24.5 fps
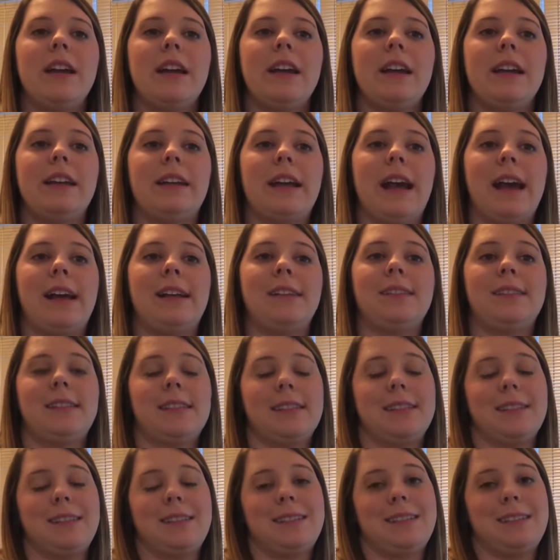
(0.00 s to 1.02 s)
And S
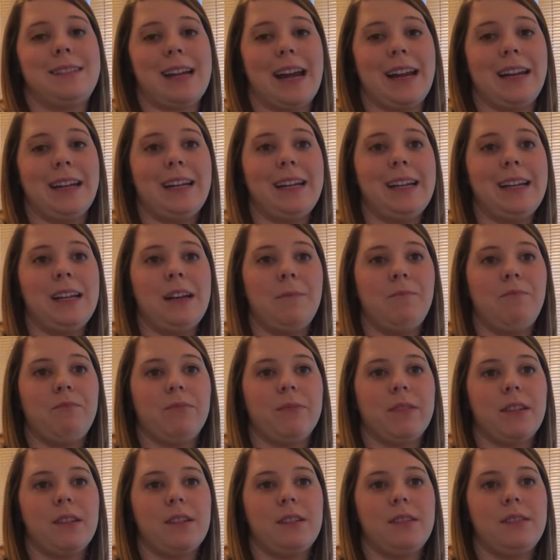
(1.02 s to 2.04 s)
is steady,
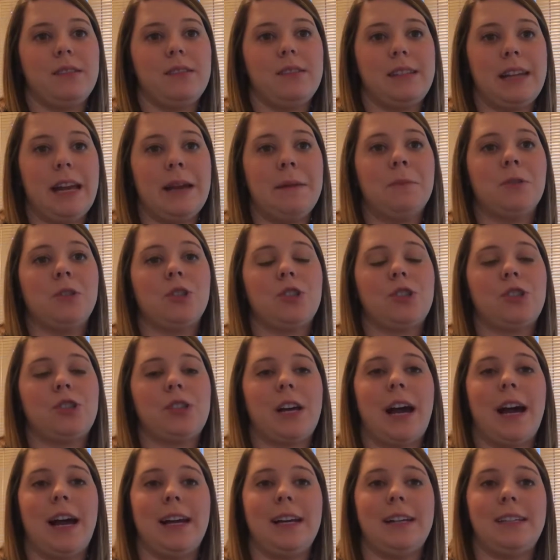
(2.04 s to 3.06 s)
stable,
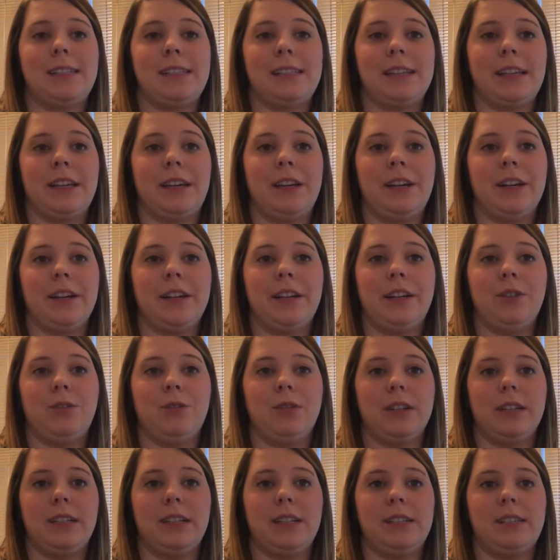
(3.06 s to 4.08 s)
shy,
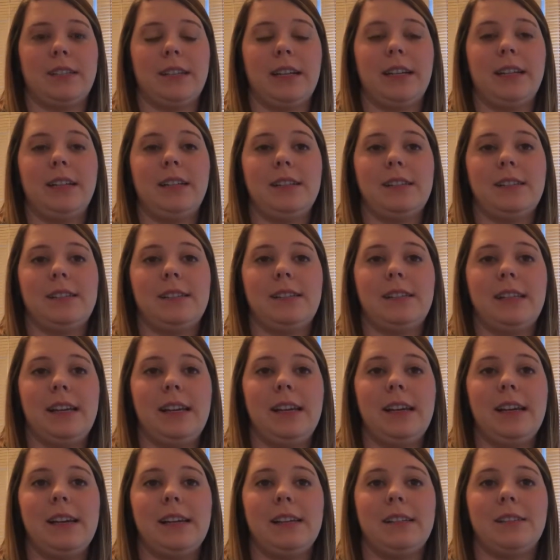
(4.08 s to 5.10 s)
security-oriented.
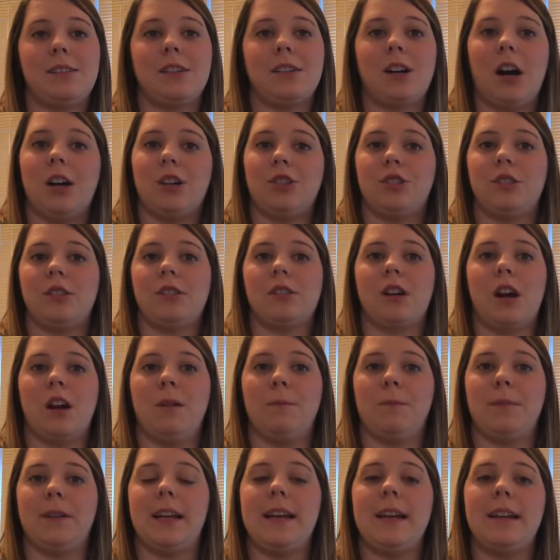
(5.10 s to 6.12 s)
C is cautious,
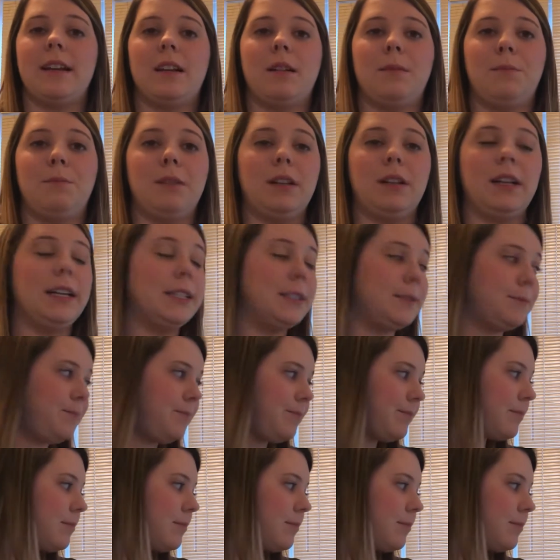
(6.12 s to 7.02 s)
competent, and compliant.